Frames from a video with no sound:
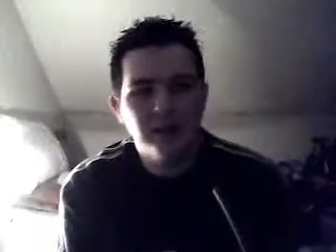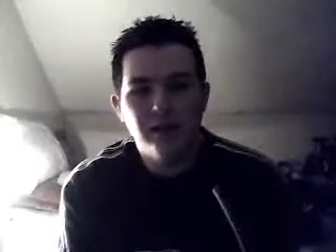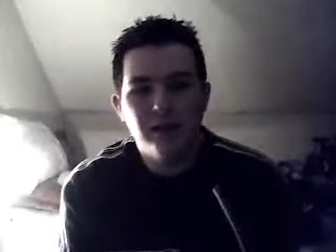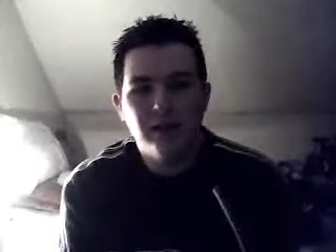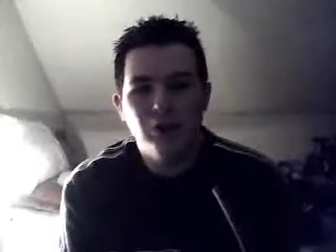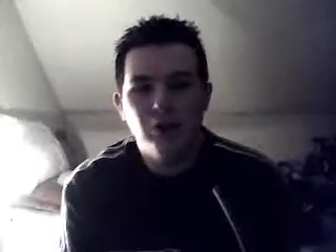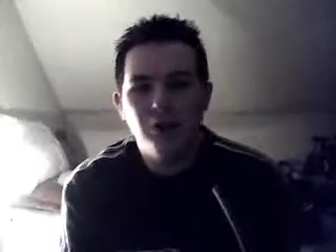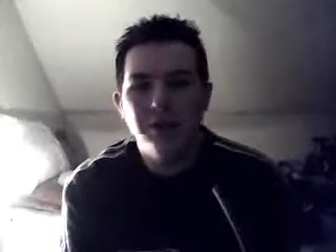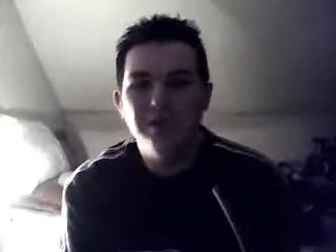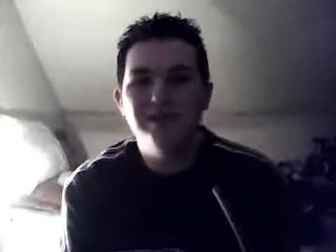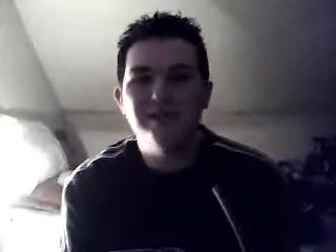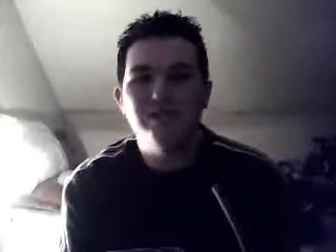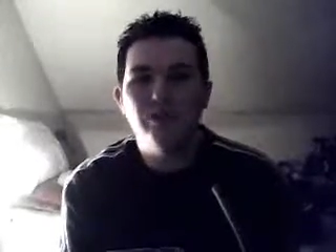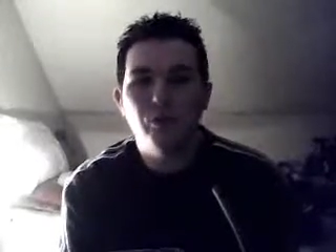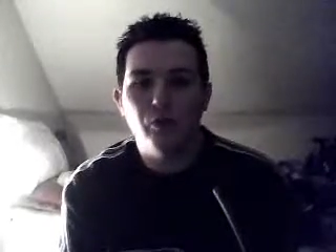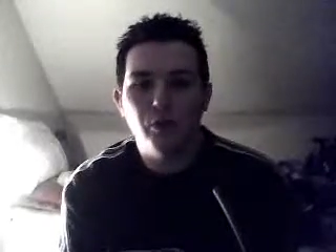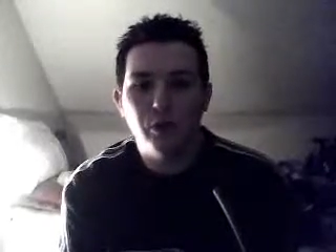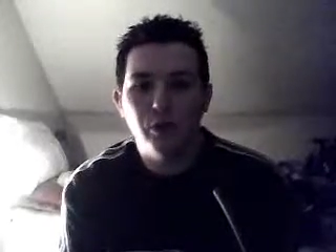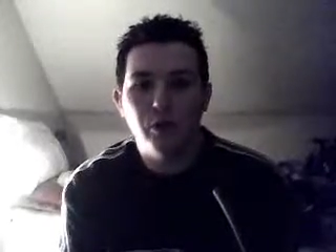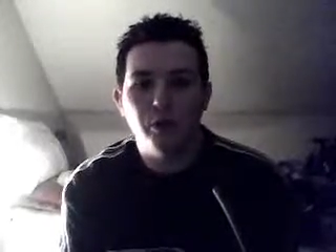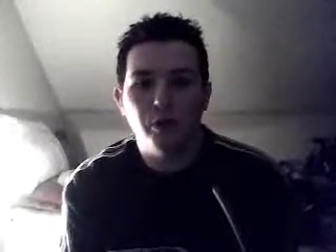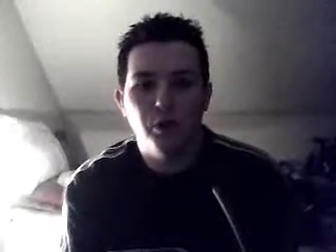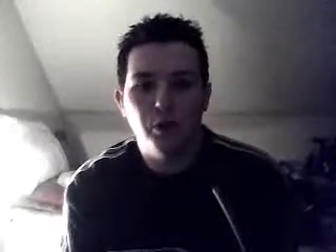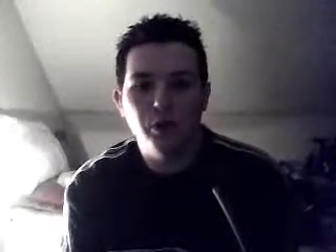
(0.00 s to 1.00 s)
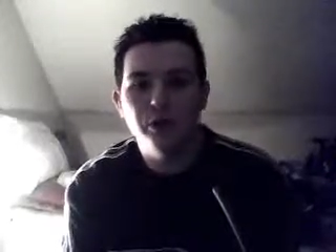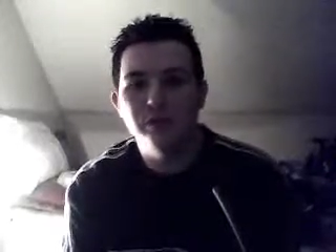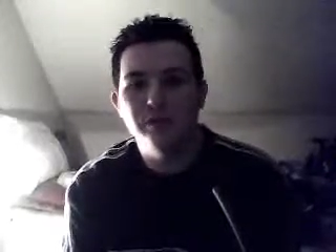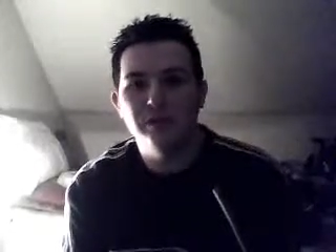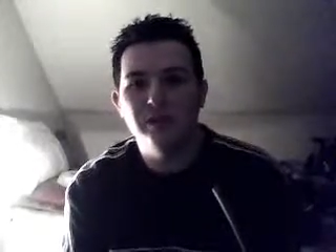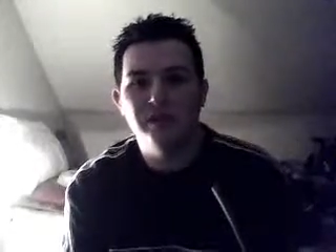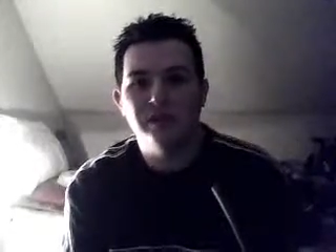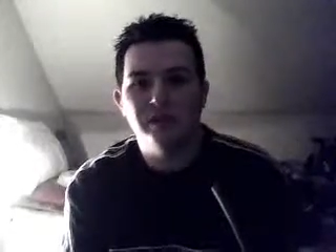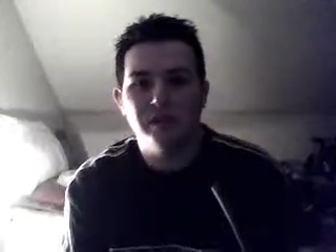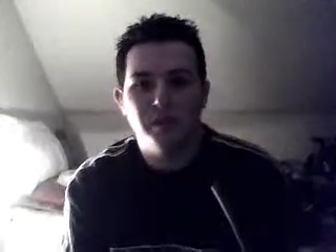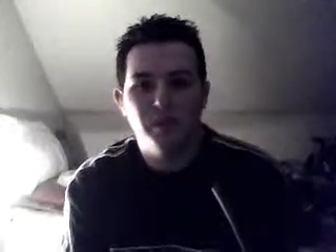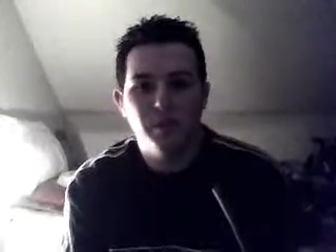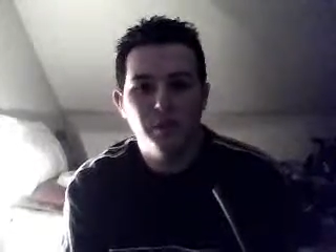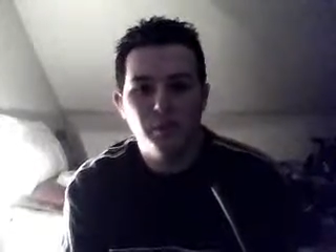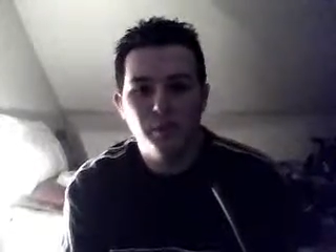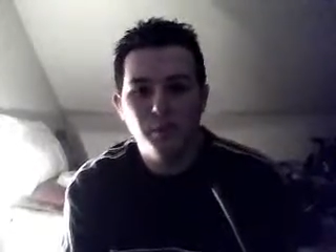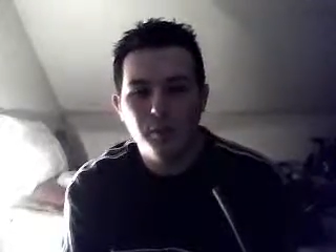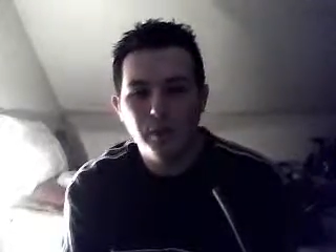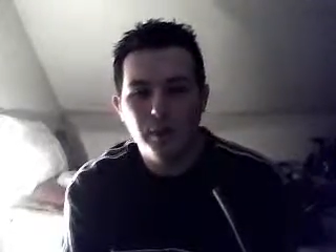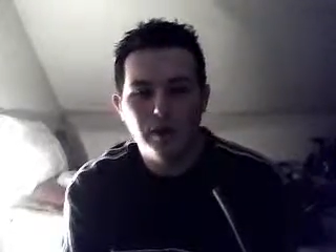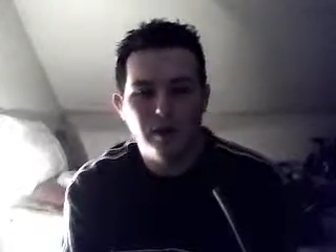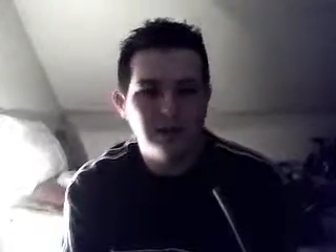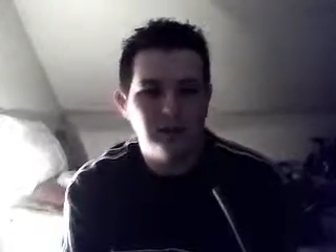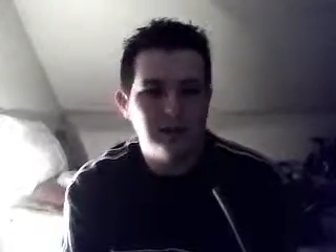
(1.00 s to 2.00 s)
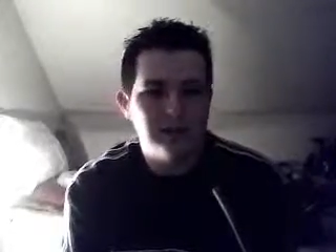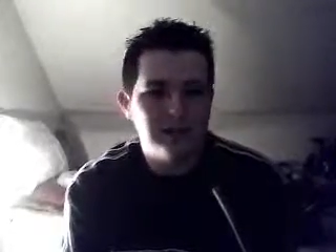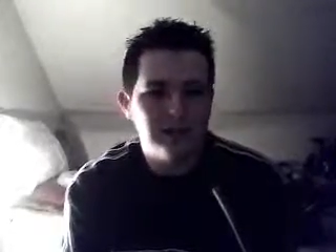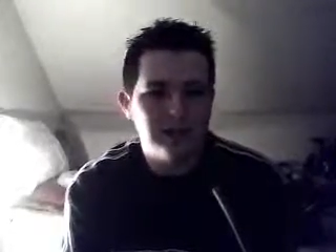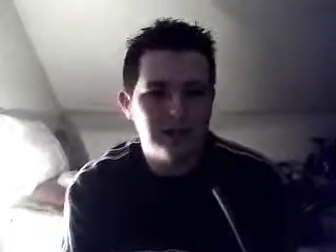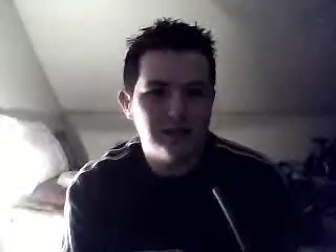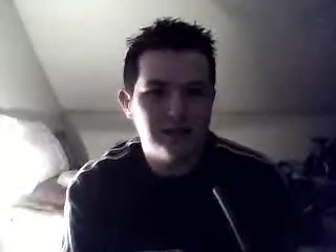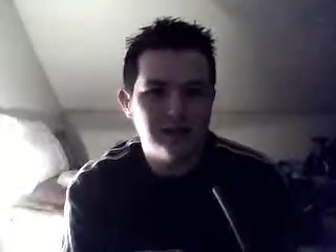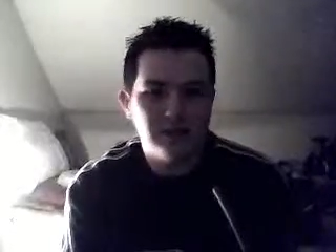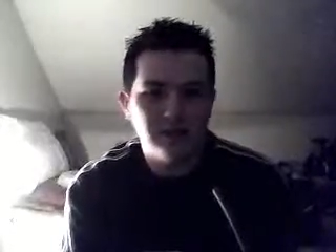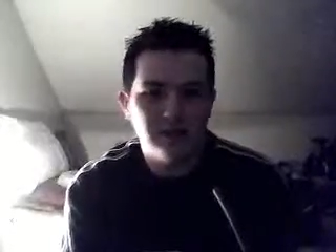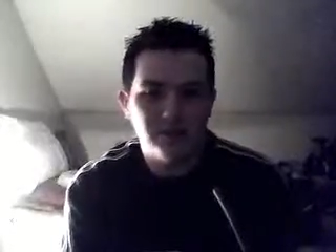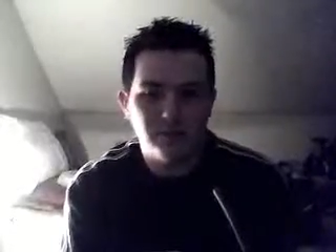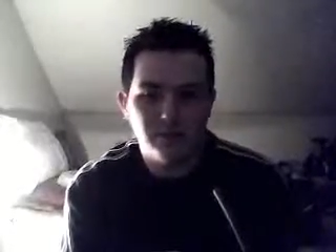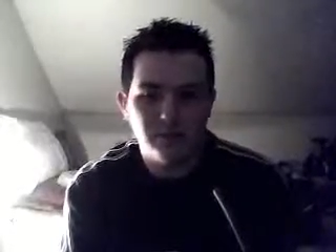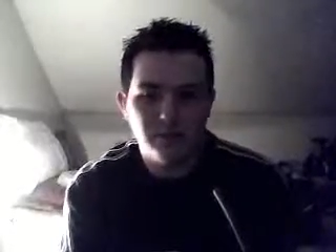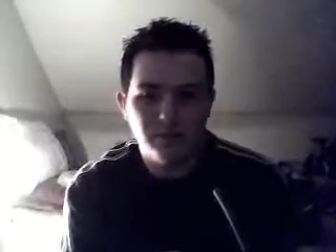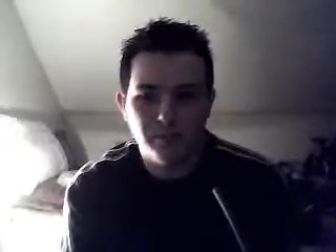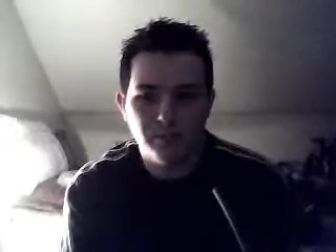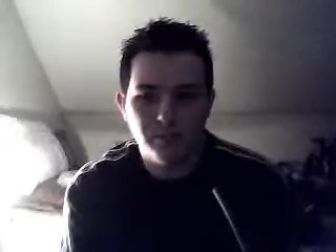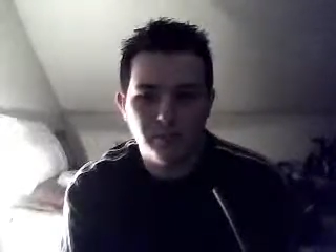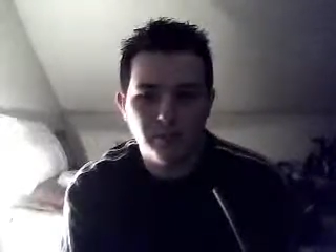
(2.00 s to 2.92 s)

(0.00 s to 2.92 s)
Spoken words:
he's a real person. He's a human being. He's not some.